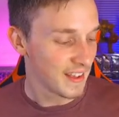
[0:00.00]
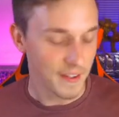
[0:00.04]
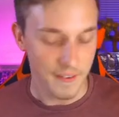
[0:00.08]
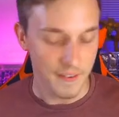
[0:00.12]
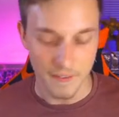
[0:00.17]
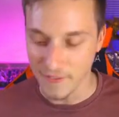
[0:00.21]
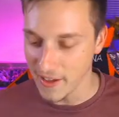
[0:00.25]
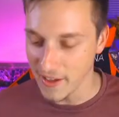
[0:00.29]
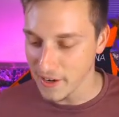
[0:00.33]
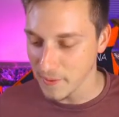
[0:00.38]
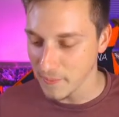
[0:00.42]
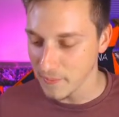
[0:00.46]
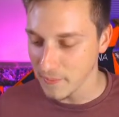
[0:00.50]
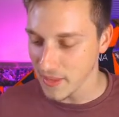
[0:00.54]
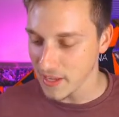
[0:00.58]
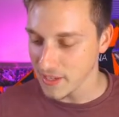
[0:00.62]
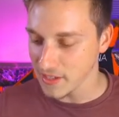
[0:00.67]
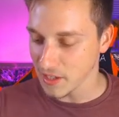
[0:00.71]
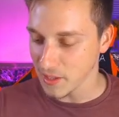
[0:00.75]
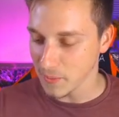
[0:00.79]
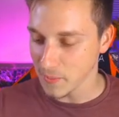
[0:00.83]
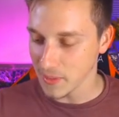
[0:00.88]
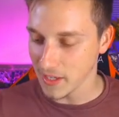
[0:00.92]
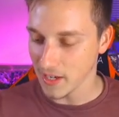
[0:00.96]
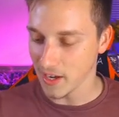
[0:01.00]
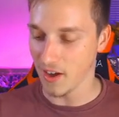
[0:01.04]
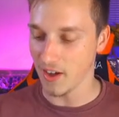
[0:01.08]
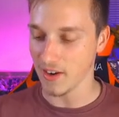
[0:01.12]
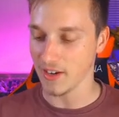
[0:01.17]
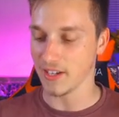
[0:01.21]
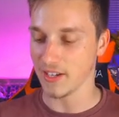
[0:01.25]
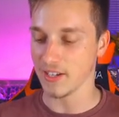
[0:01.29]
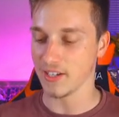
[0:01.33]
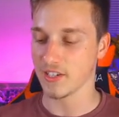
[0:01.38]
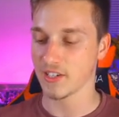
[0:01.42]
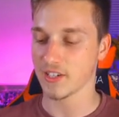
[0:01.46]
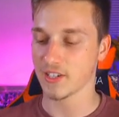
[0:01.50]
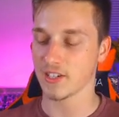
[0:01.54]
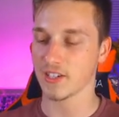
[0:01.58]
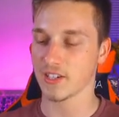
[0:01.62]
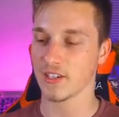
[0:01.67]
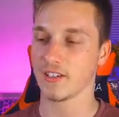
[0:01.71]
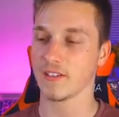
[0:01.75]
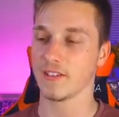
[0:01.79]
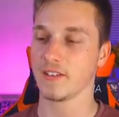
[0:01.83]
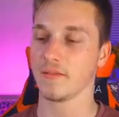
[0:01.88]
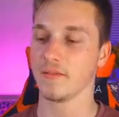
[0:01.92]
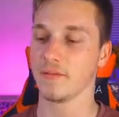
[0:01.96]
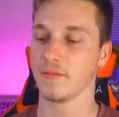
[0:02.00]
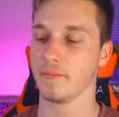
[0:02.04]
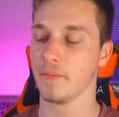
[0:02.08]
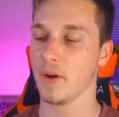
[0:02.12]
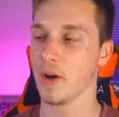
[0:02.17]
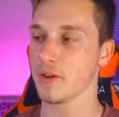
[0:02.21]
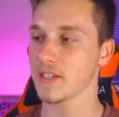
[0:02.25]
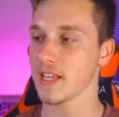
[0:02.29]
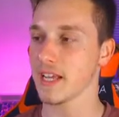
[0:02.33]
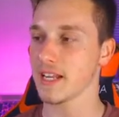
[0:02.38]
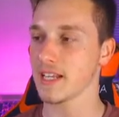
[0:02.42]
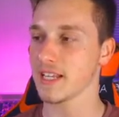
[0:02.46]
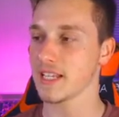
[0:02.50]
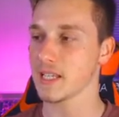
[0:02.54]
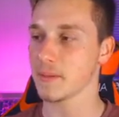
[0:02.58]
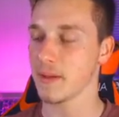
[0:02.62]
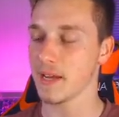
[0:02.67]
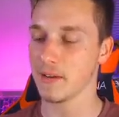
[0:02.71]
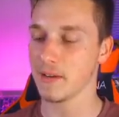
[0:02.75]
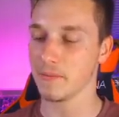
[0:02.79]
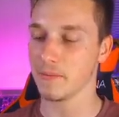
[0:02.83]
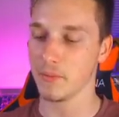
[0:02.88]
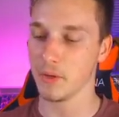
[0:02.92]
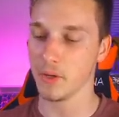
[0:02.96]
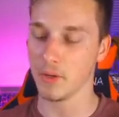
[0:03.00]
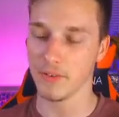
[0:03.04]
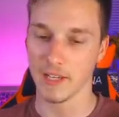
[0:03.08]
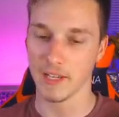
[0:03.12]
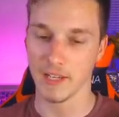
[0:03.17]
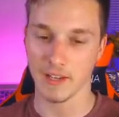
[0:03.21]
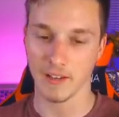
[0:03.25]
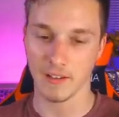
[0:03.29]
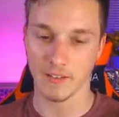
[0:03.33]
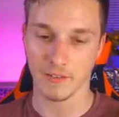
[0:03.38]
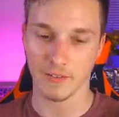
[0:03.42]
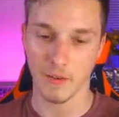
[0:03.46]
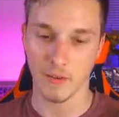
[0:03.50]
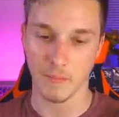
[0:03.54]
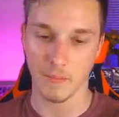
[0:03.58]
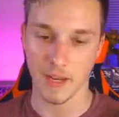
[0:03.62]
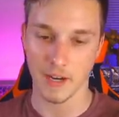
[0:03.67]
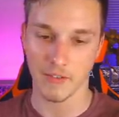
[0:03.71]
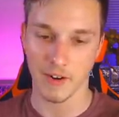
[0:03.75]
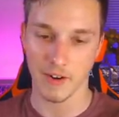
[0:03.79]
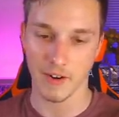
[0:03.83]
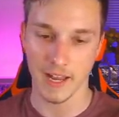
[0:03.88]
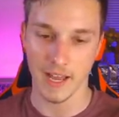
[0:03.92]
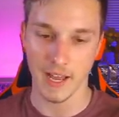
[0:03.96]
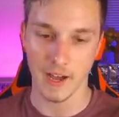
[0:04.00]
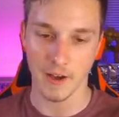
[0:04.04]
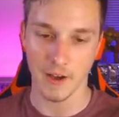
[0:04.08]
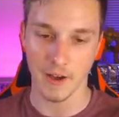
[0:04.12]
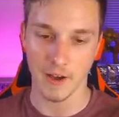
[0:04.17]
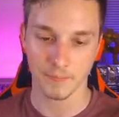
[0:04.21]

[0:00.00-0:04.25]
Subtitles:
Venom, There's Gonna Be Carnage. Most anticipated movie for me right now.